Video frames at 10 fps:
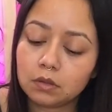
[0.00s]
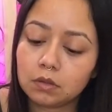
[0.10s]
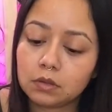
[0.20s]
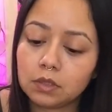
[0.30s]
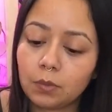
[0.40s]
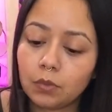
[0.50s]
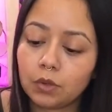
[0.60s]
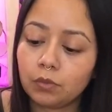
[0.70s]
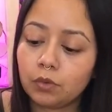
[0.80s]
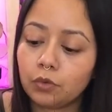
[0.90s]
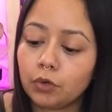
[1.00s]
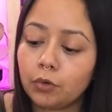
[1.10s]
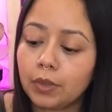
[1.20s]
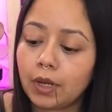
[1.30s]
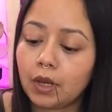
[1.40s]
someone will
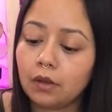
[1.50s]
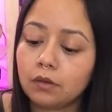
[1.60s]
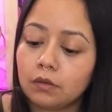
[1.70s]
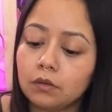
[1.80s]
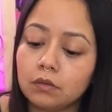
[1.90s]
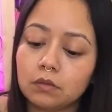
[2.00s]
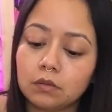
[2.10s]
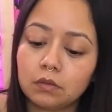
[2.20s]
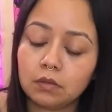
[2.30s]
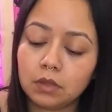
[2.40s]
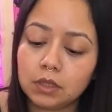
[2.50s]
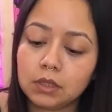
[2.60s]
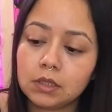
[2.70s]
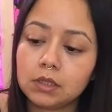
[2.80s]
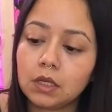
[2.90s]
grow it out. This
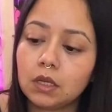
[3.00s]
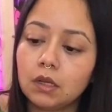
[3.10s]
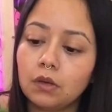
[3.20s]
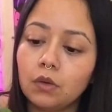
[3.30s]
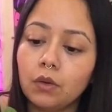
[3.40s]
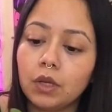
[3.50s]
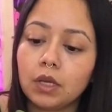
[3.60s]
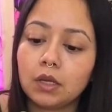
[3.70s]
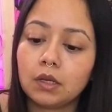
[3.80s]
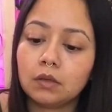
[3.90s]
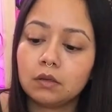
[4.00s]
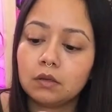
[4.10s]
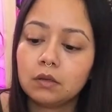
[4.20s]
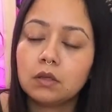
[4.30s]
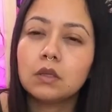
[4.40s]
is the Hoya
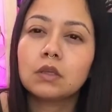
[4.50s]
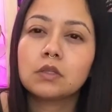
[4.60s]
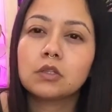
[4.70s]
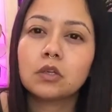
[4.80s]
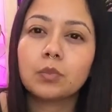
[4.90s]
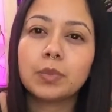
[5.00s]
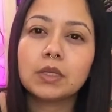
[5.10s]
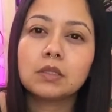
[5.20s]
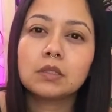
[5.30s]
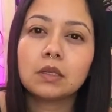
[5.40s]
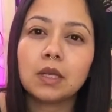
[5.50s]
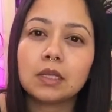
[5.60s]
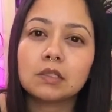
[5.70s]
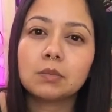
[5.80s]
Serpens X